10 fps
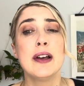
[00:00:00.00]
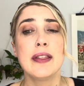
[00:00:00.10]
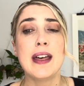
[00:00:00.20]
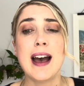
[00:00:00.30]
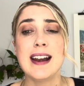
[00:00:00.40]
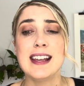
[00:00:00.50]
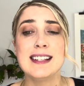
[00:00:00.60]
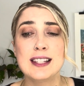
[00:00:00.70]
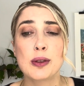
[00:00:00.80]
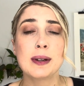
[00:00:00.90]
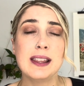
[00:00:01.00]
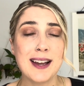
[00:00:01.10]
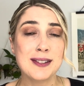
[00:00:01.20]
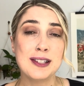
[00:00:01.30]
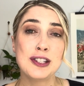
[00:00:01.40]
That is
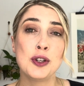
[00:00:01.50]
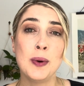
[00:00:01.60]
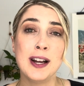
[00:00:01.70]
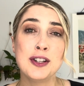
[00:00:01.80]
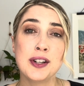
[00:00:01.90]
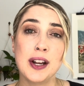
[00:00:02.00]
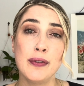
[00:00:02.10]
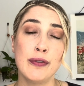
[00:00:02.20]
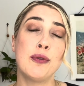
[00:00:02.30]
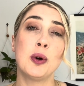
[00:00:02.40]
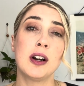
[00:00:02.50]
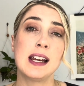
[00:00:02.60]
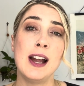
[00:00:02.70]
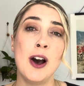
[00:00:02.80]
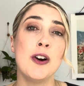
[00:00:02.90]
3,240
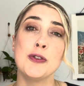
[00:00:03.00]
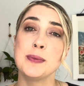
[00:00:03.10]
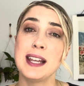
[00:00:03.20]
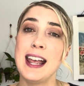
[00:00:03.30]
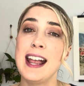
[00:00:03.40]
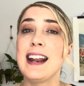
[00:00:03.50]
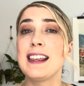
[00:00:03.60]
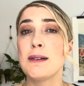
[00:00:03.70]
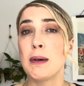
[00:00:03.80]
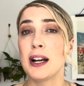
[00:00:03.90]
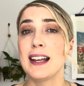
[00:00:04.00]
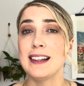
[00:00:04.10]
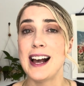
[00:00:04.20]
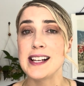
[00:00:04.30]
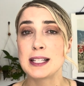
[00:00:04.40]
homes hitting the market
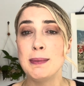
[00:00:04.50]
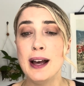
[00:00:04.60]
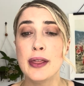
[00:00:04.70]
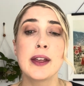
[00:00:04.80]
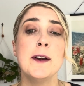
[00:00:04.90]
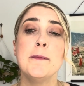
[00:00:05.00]
last month.